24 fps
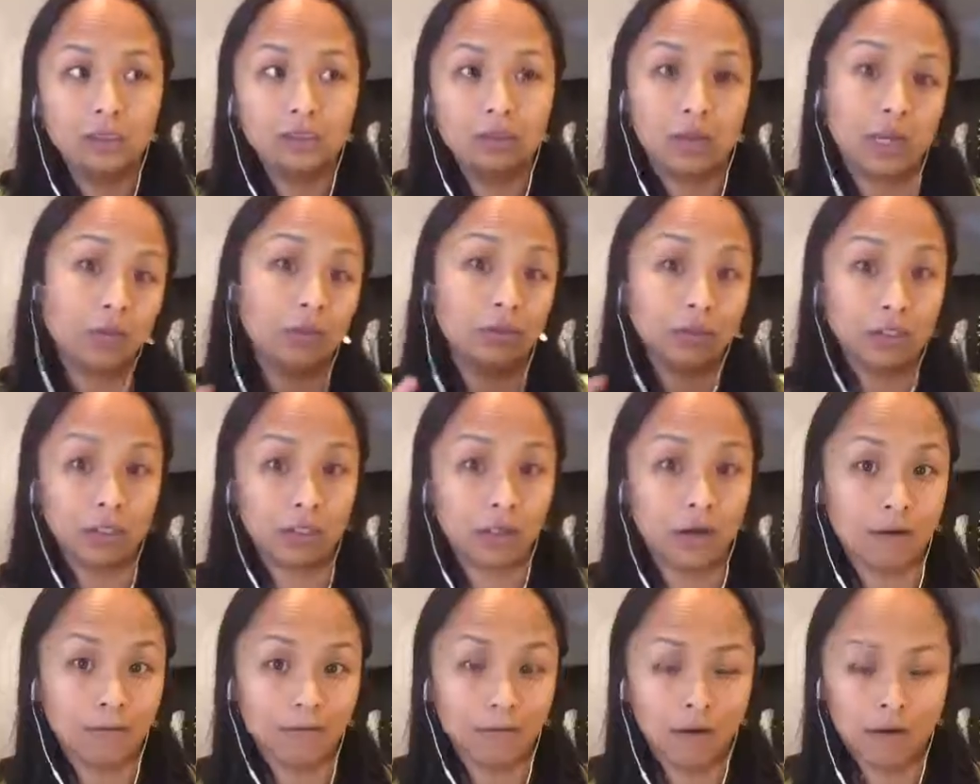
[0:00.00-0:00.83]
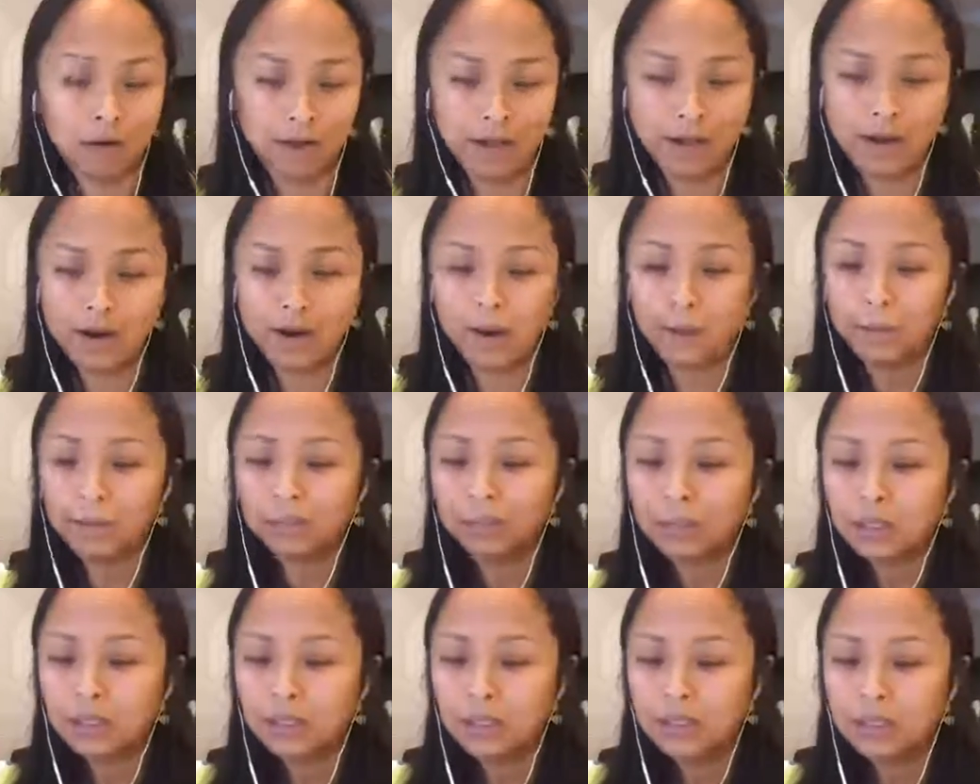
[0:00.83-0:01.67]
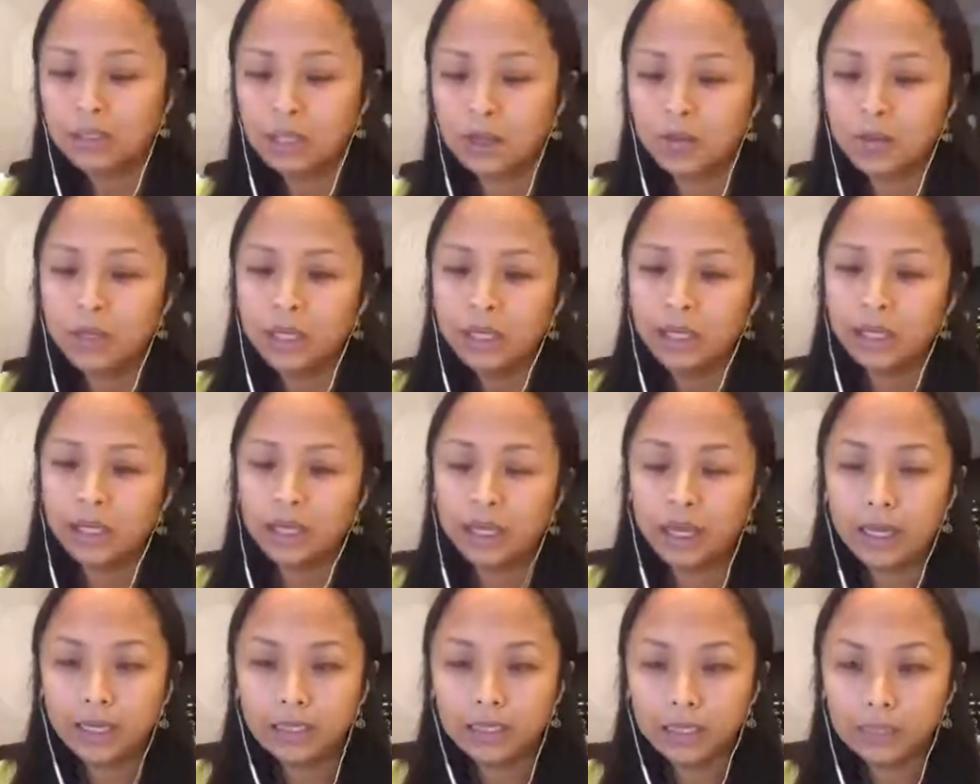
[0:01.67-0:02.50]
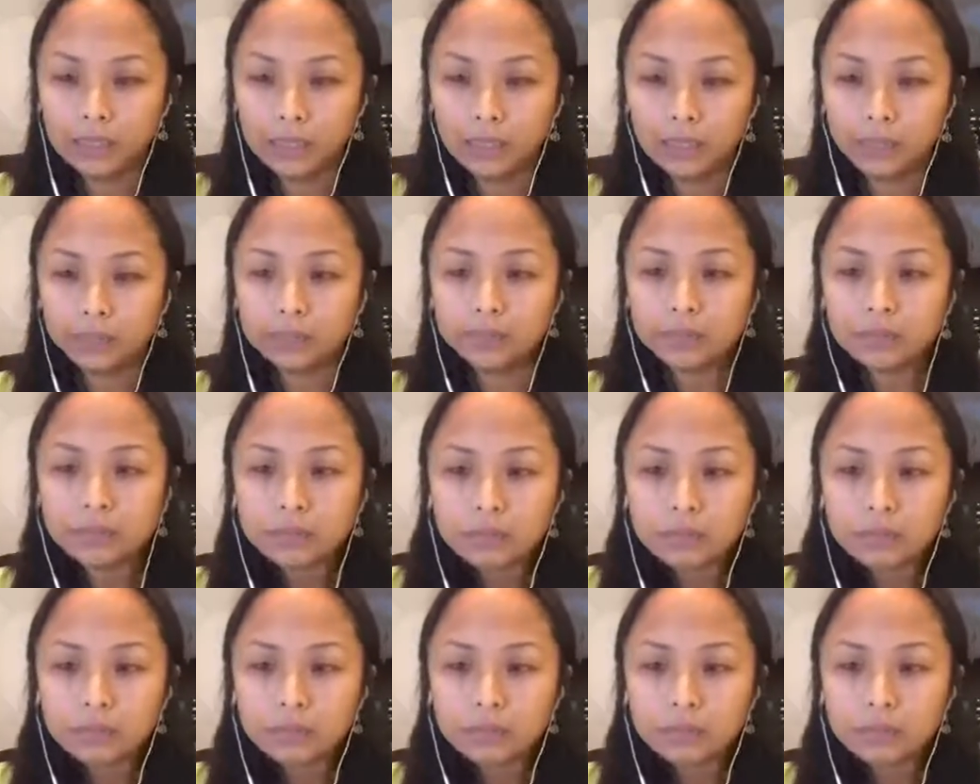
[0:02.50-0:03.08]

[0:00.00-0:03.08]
try to start from there. So in Asia,